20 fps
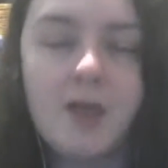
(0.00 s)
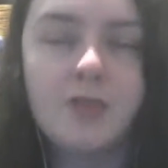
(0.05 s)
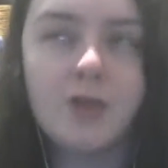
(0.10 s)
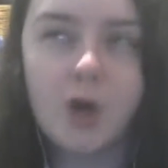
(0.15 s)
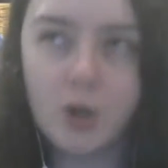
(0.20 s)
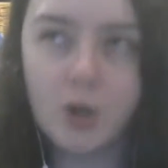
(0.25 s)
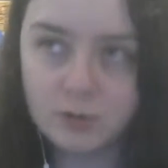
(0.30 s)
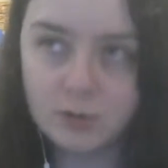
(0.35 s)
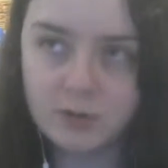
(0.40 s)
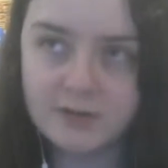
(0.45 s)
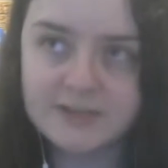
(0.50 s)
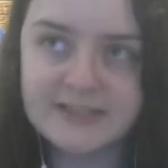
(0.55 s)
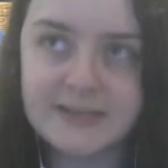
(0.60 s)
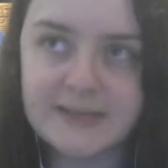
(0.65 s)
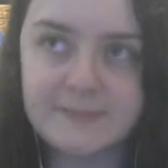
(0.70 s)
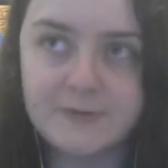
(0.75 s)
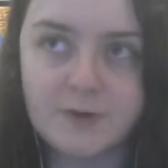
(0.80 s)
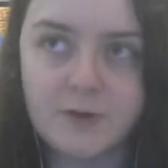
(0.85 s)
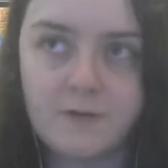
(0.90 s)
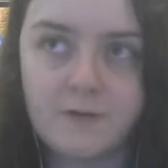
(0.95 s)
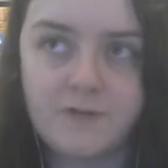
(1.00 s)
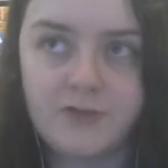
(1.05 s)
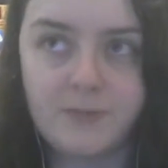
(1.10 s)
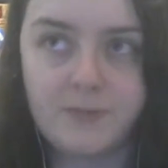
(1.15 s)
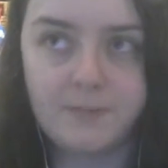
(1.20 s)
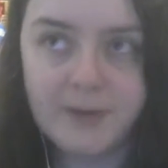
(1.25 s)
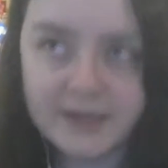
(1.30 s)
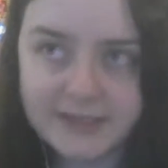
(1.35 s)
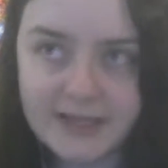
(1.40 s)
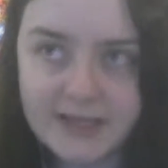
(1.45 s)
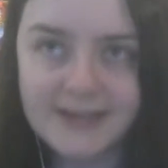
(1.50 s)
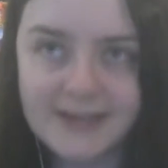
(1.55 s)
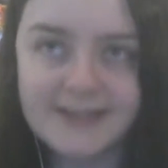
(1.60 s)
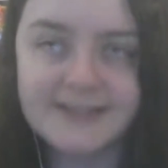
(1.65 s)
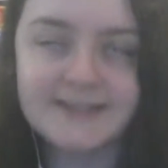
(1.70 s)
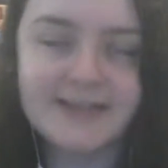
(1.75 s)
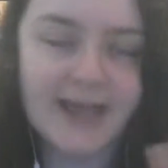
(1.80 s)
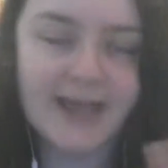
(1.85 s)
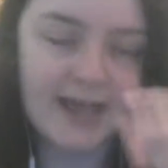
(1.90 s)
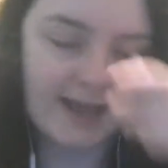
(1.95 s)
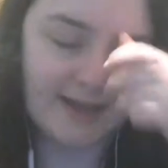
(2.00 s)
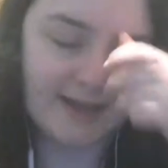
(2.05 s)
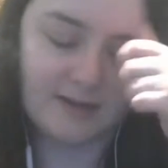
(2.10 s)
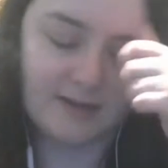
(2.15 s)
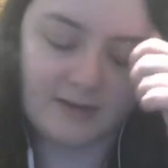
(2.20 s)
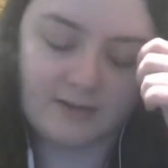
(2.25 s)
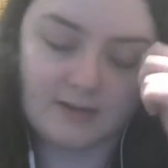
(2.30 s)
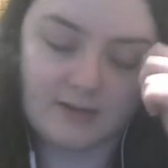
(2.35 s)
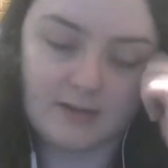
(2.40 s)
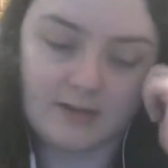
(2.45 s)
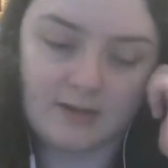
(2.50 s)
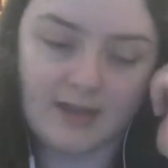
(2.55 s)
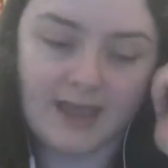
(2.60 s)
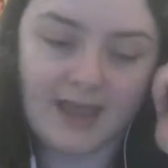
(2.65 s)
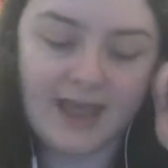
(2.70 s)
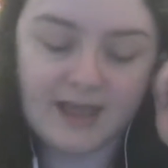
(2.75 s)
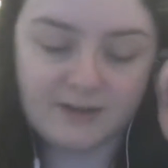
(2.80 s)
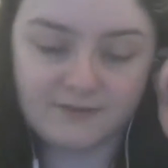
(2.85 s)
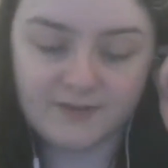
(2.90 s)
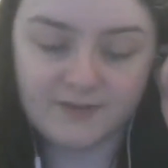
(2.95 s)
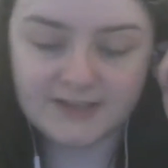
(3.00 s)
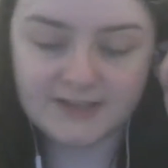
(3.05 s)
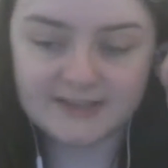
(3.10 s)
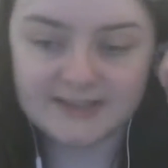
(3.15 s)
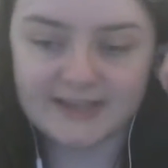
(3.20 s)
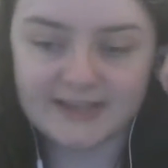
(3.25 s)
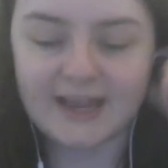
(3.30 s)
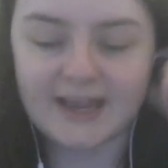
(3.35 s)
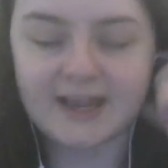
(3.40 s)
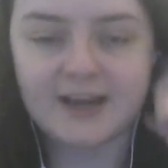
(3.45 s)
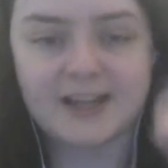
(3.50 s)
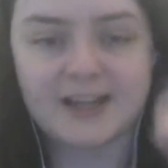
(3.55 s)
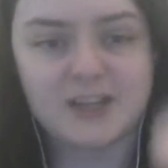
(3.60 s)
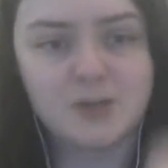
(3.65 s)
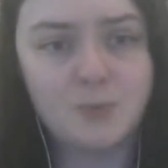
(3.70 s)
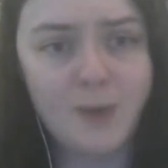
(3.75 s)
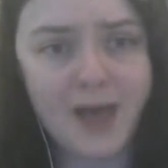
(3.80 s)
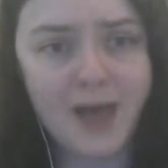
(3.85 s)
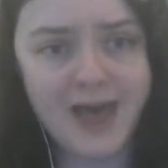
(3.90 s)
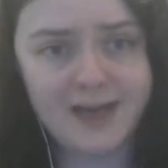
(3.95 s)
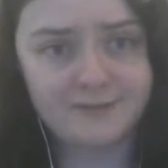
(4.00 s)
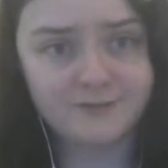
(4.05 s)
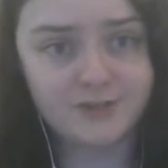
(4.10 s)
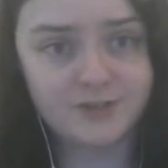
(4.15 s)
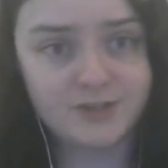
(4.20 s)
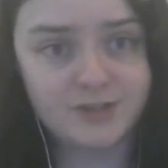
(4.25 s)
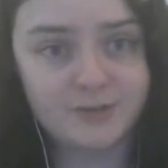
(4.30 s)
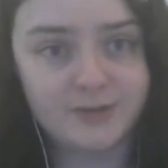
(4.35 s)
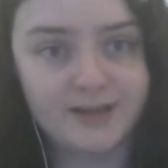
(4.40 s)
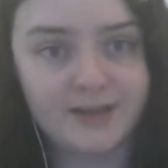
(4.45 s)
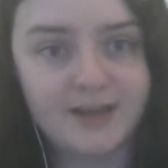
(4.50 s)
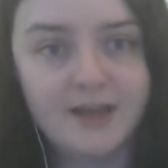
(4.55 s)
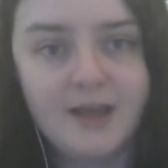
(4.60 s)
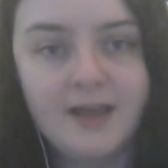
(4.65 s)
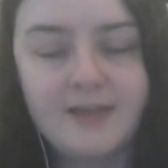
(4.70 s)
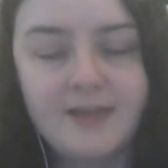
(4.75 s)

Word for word: The whole concept of the bloodlines and the hand fastening and like you have to do it.